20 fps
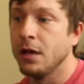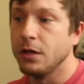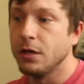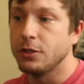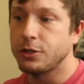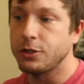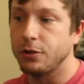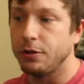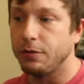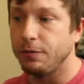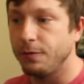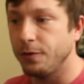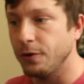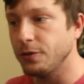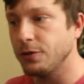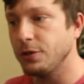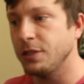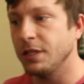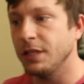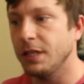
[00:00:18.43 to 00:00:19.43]
So the
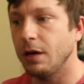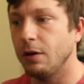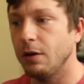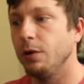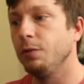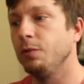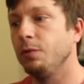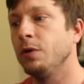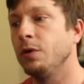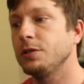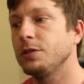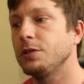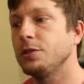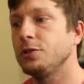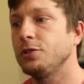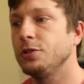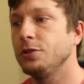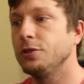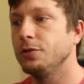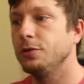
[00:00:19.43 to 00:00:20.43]
first thing that we want to
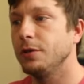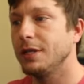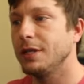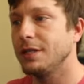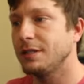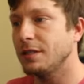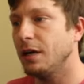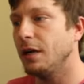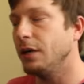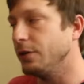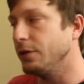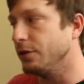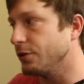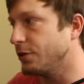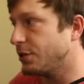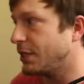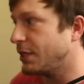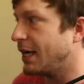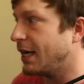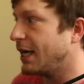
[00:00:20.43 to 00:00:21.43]
do is
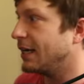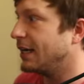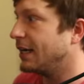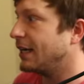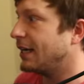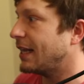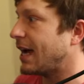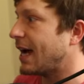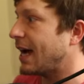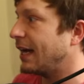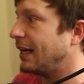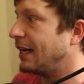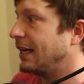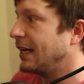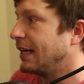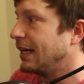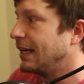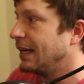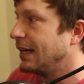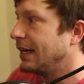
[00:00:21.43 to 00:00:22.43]
understand that
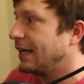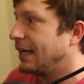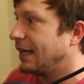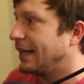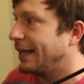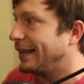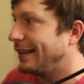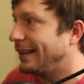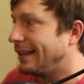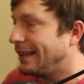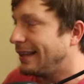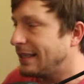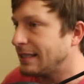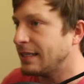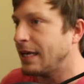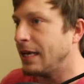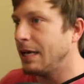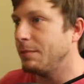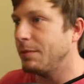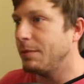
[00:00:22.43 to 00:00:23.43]
this
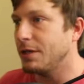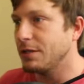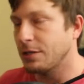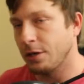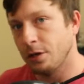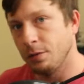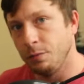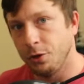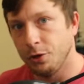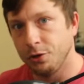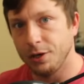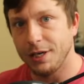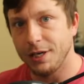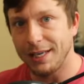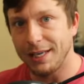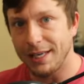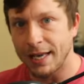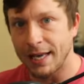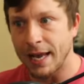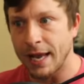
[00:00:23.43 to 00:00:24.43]
game is a community
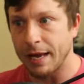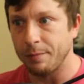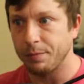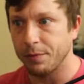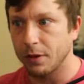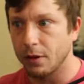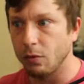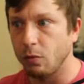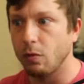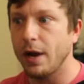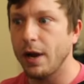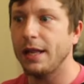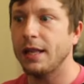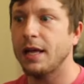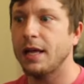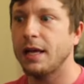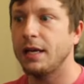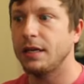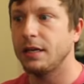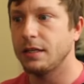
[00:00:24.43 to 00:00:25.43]
game. The way
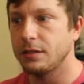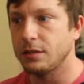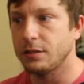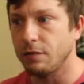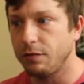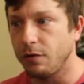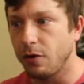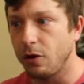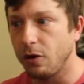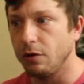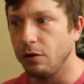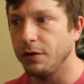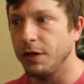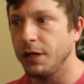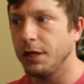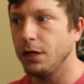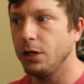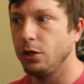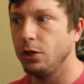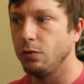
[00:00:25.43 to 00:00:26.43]
that it is
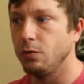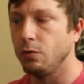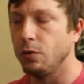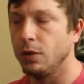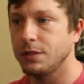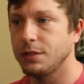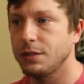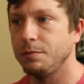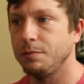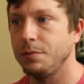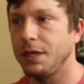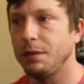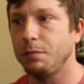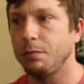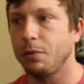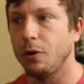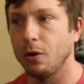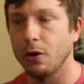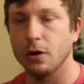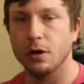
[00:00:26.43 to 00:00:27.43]
evolving, you want to be
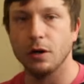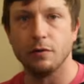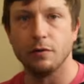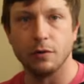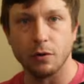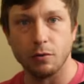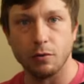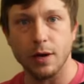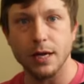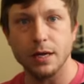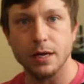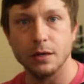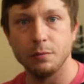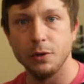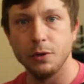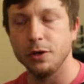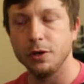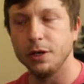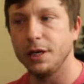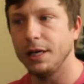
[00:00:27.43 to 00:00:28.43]
part of a great
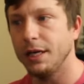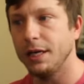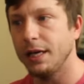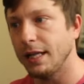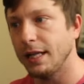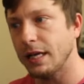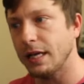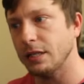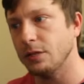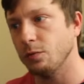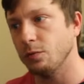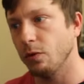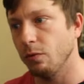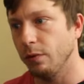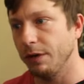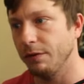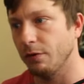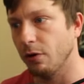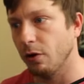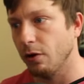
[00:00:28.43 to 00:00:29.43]
community, and that's what
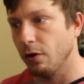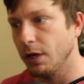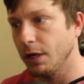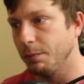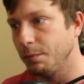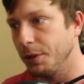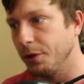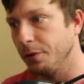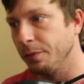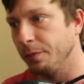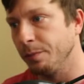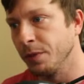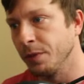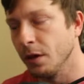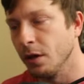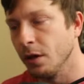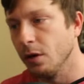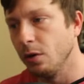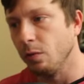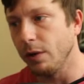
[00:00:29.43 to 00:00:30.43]
we've already built.
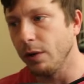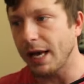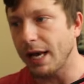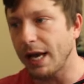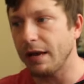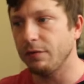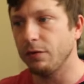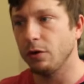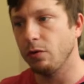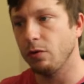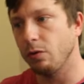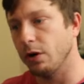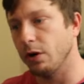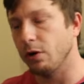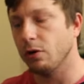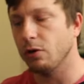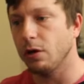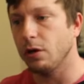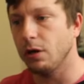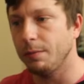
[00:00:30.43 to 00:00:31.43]
We have the Critter
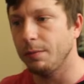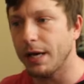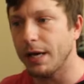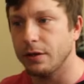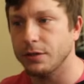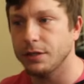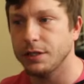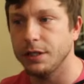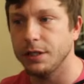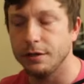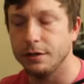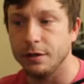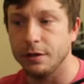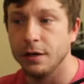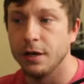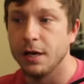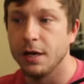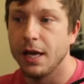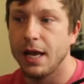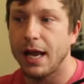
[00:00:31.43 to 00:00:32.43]
Clubhouse here,
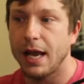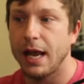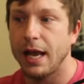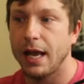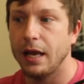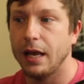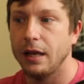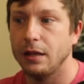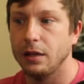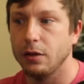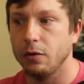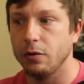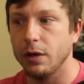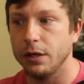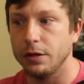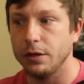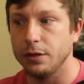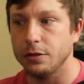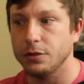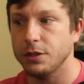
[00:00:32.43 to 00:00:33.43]
and the
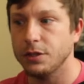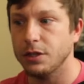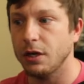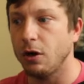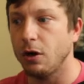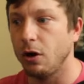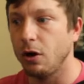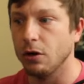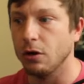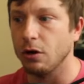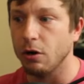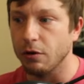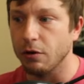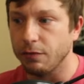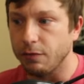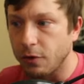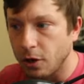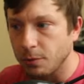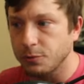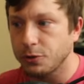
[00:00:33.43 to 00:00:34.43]
critters on our
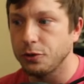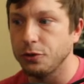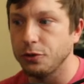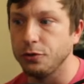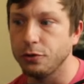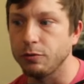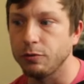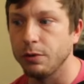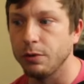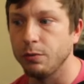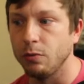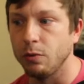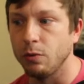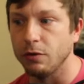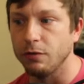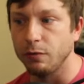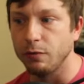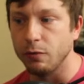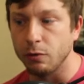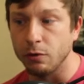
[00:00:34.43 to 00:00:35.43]
farm
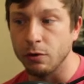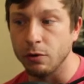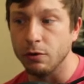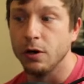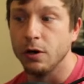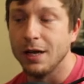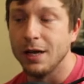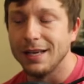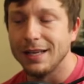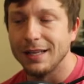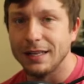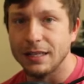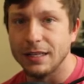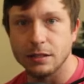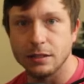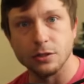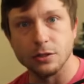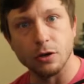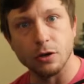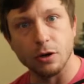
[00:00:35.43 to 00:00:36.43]
2314, this
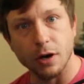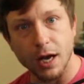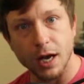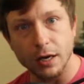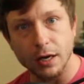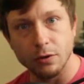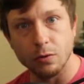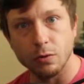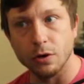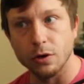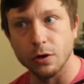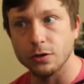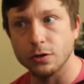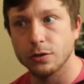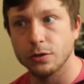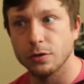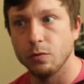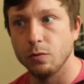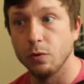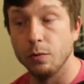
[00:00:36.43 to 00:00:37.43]
is our
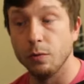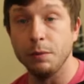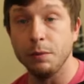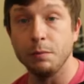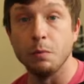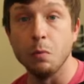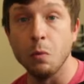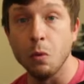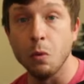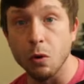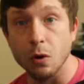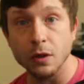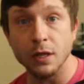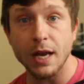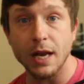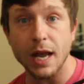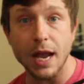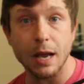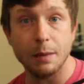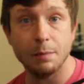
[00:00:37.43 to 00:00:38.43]
headquarters. We'll be more than
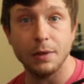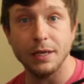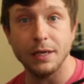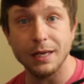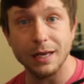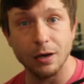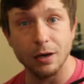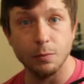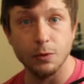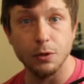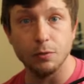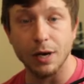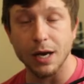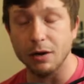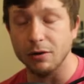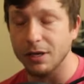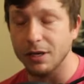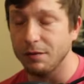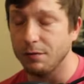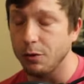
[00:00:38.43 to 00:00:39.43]
happy to help you
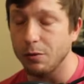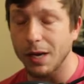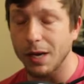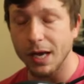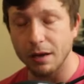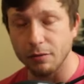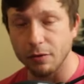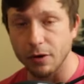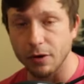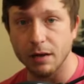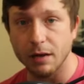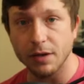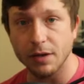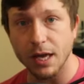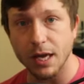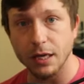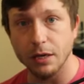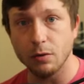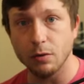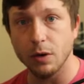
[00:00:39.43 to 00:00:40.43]
out. If you ever have
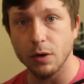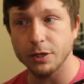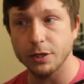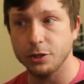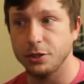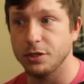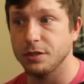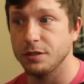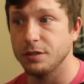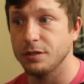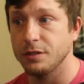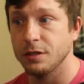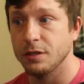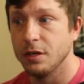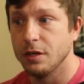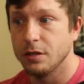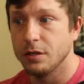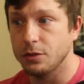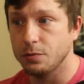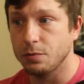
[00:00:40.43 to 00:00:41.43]
any questions,
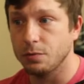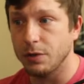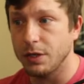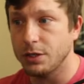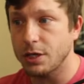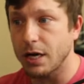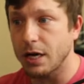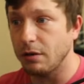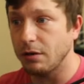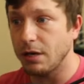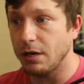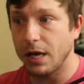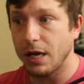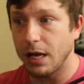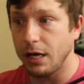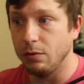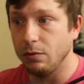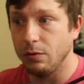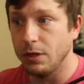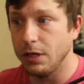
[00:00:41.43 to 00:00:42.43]
just reach out.
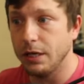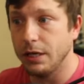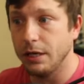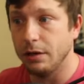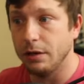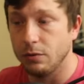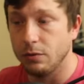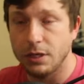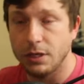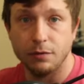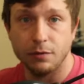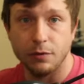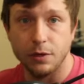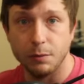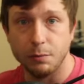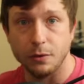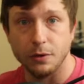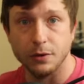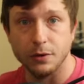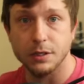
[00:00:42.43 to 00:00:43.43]
Anyone here will definitely
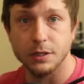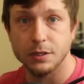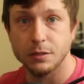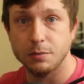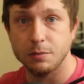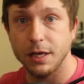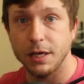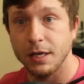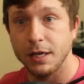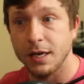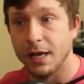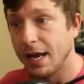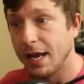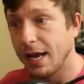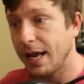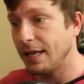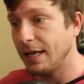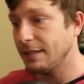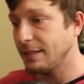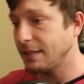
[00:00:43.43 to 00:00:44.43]
participate
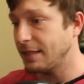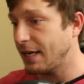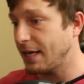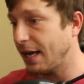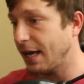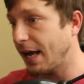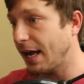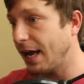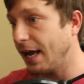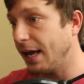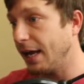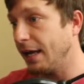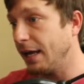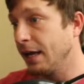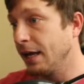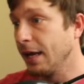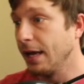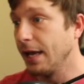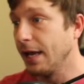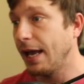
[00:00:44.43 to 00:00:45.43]
and say hey.
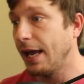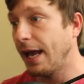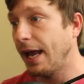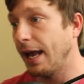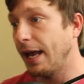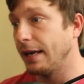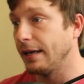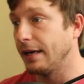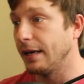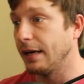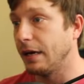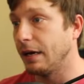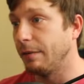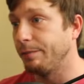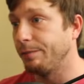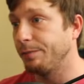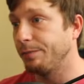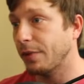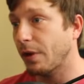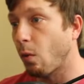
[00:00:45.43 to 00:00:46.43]

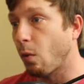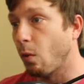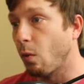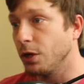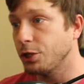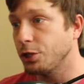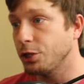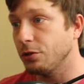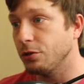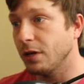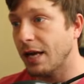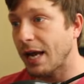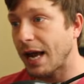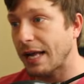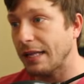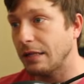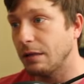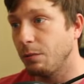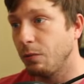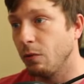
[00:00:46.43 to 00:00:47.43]
And once you're
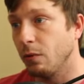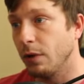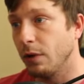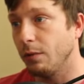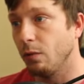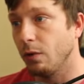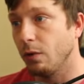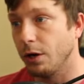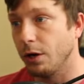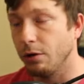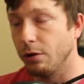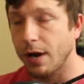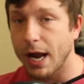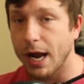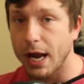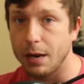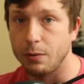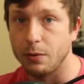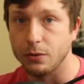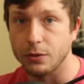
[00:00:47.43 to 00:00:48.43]
at the point where you're
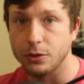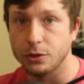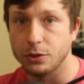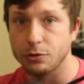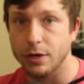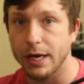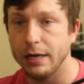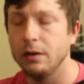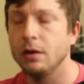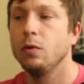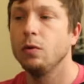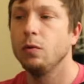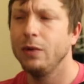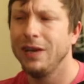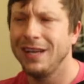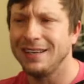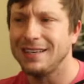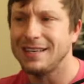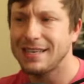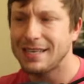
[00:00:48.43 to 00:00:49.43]
able to trade, we
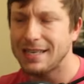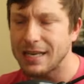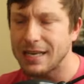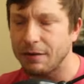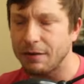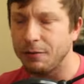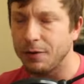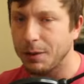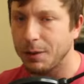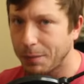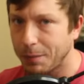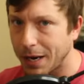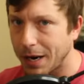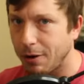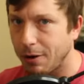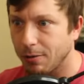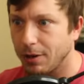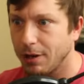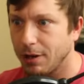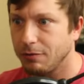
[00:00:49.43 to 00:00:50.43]
can definitely
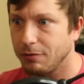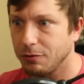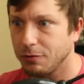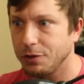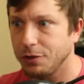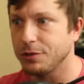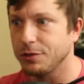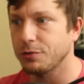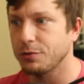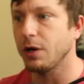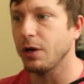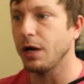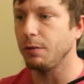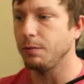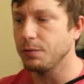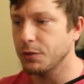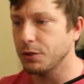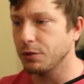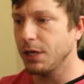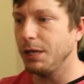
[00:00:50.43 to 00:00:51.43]
power level you as well.
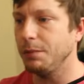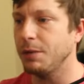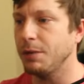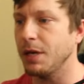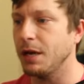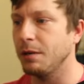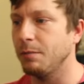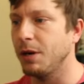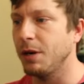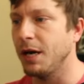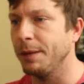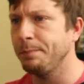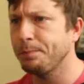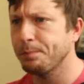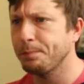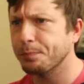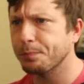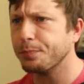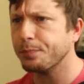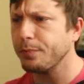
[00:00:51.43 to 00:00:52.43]
So keep that in mind.
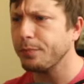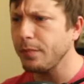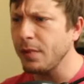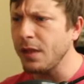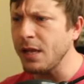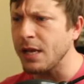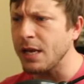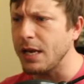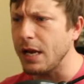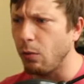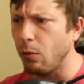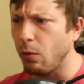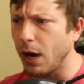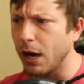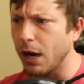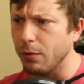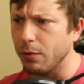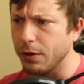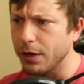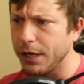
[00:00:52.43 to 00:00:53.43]
Now,
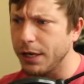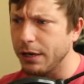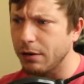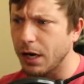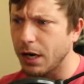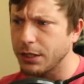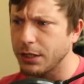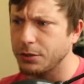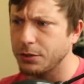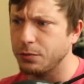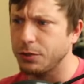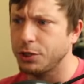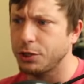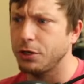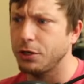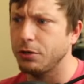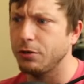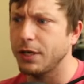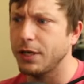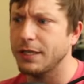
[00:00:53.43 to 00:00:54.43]
while we're here, I just want to
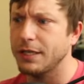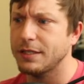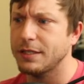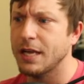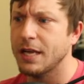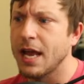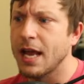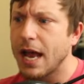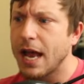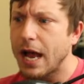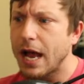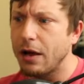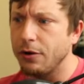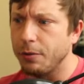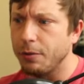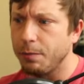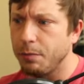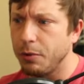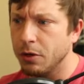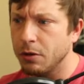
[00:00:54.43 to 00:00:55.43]
showcase how to
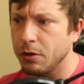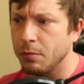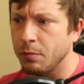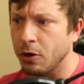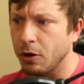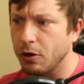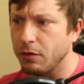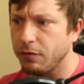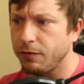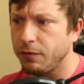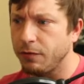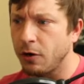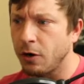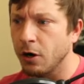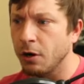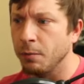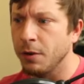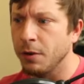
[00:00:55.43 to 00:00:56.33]
bookmark a farm.